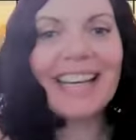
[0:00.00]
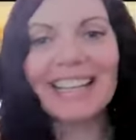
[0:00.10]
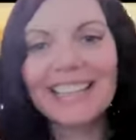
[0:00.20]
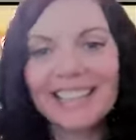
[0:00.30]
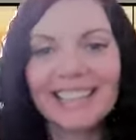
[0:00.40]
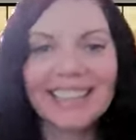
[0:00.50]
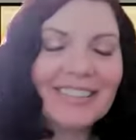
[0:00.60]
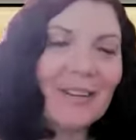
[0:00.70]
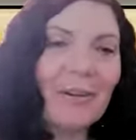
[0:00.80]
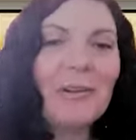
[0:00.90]
back
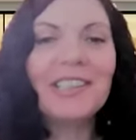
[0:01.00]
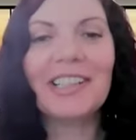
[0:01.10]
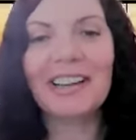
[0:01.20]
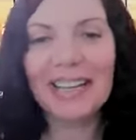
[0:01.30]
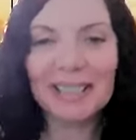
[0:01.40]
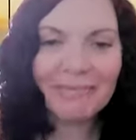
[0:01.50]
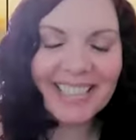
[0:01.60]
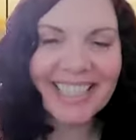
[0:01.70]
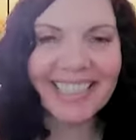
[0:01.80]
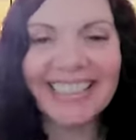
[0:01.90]
in old
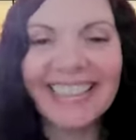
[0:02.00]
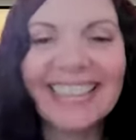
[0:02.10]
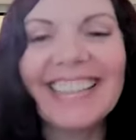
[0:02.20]
times,